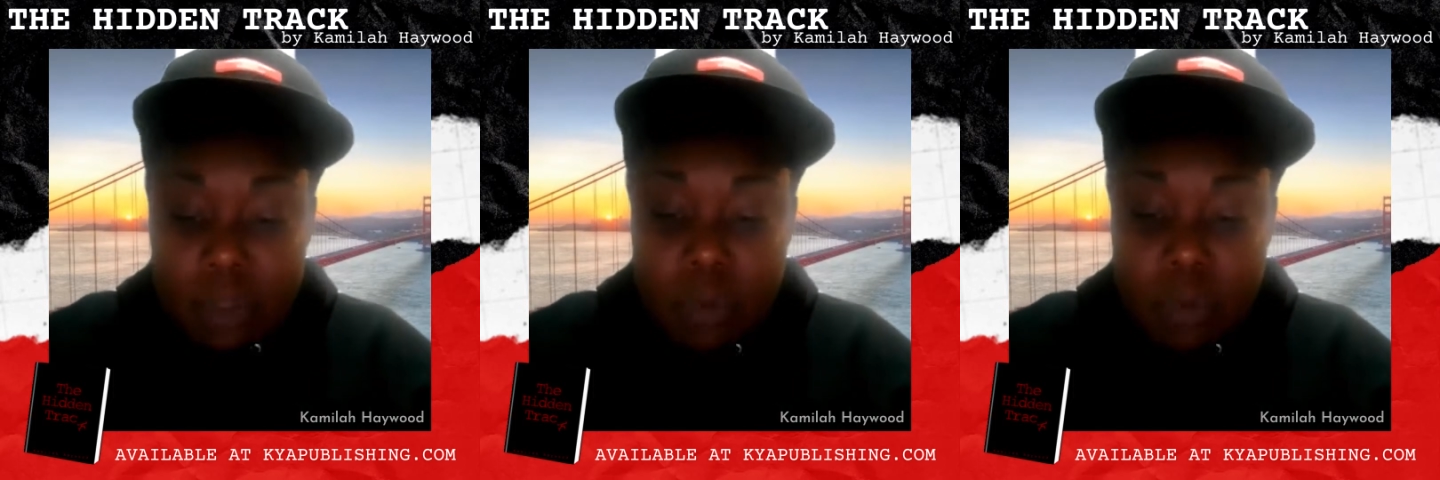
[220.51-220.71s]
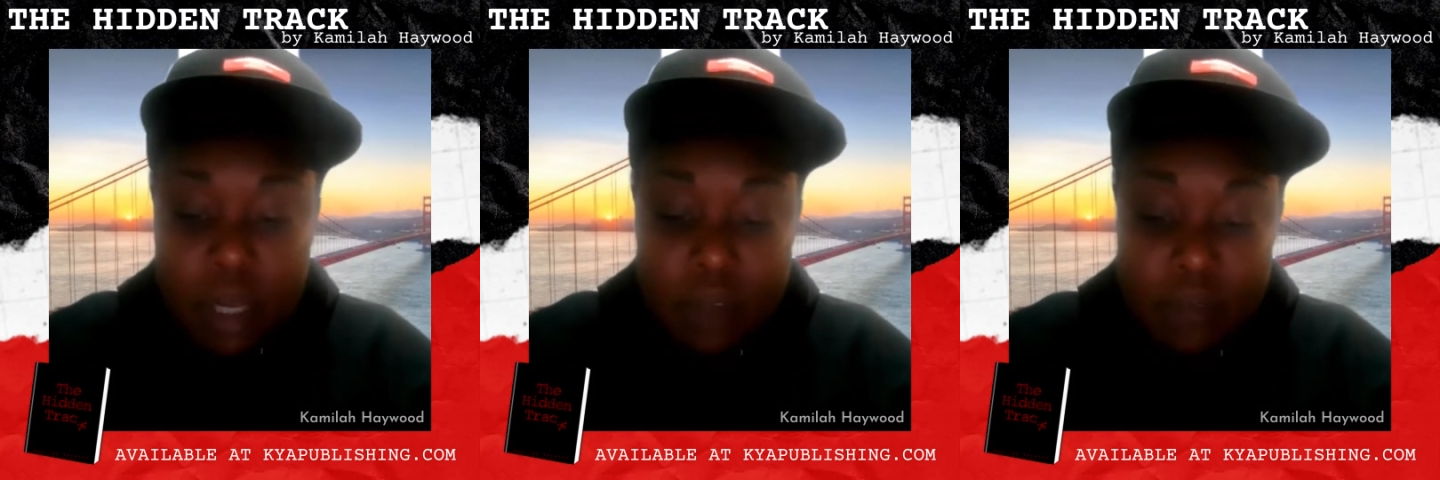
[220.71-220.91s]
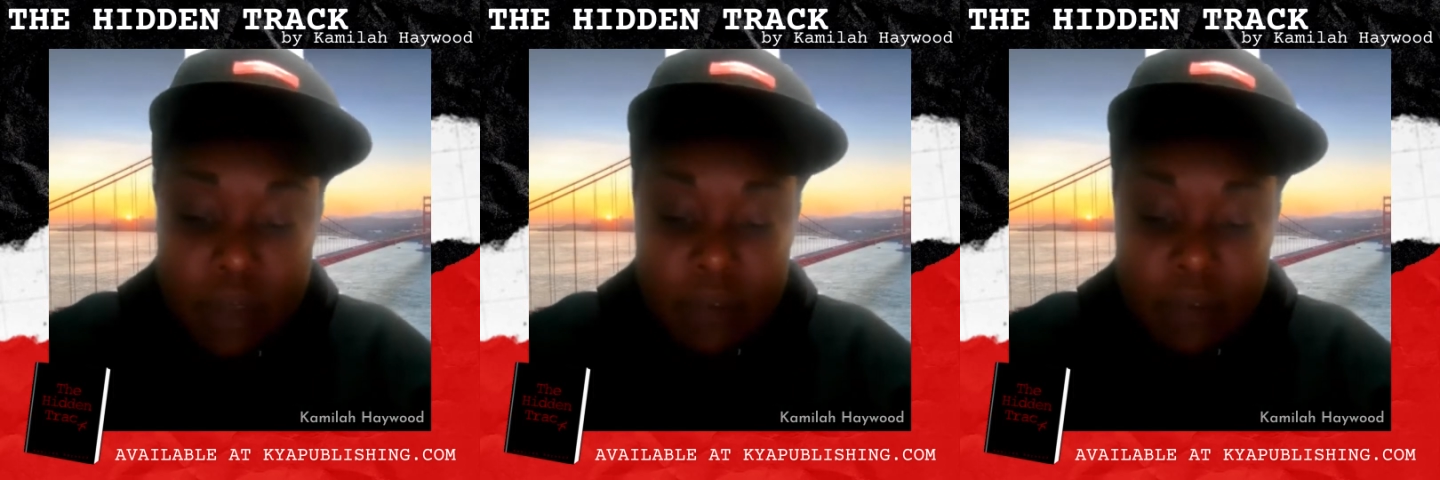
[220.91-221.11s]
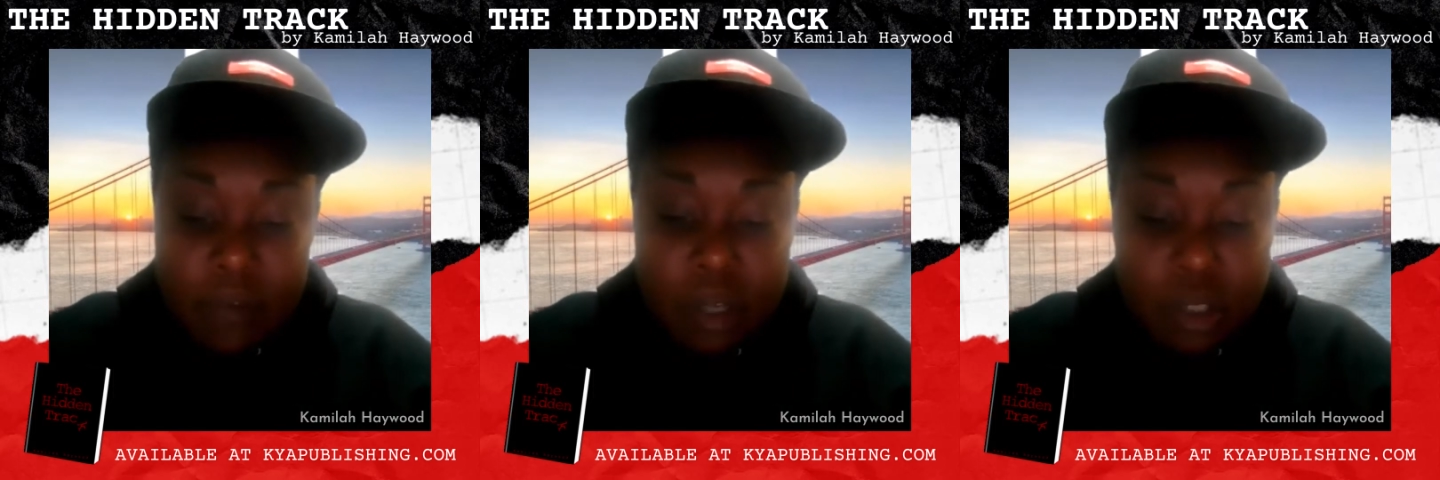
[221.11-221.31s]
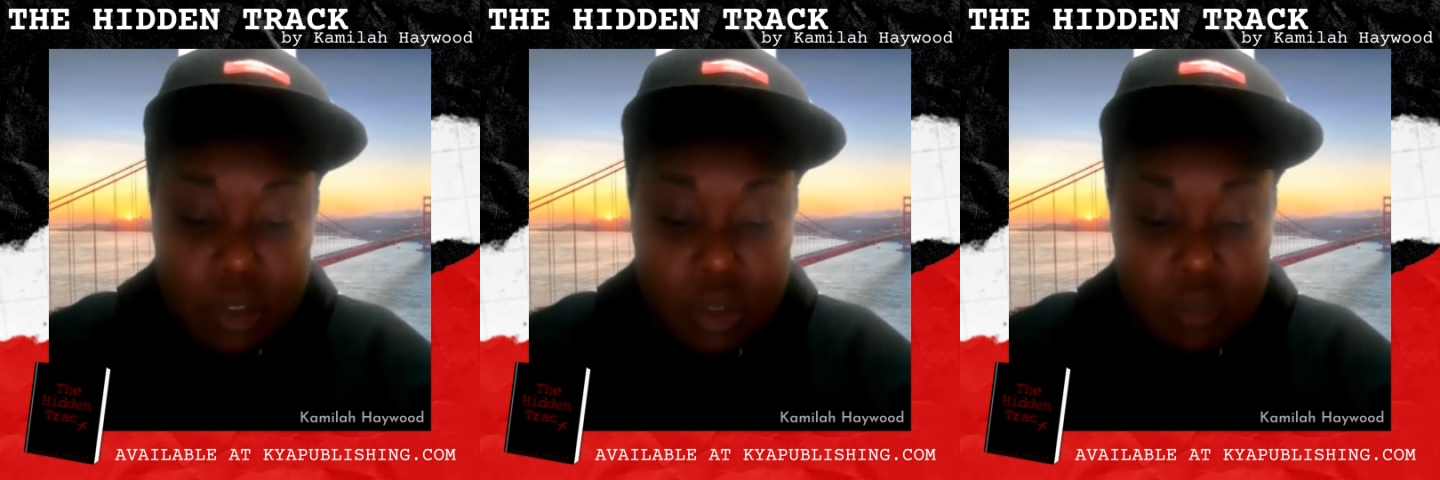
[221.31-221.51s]

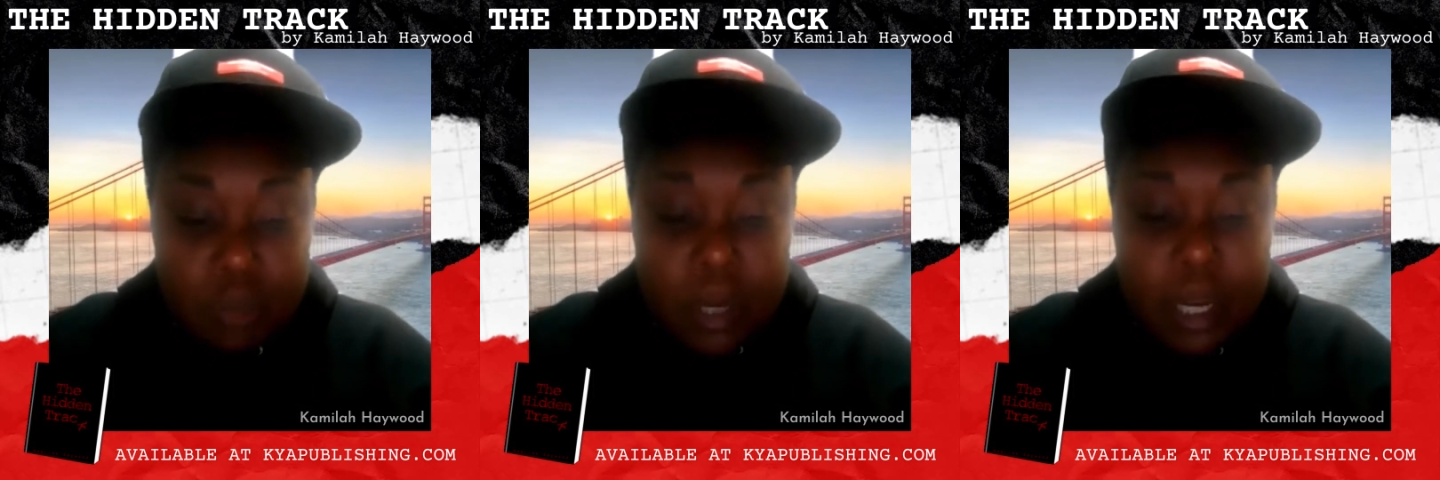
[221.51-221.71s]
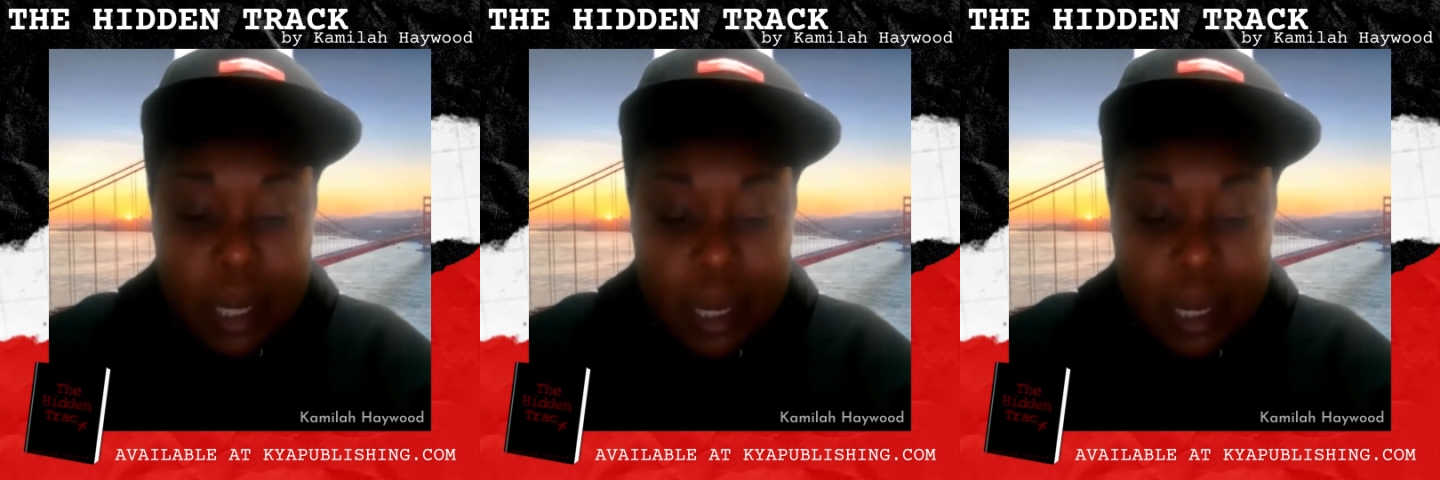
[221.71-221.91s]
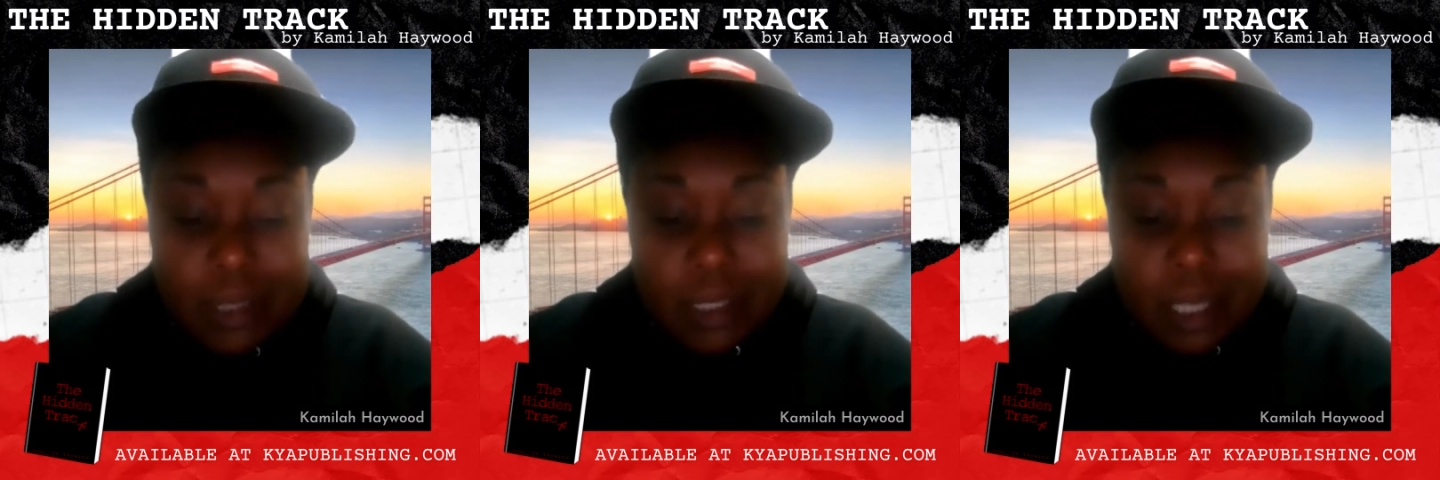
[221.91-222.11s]
2,500 by night's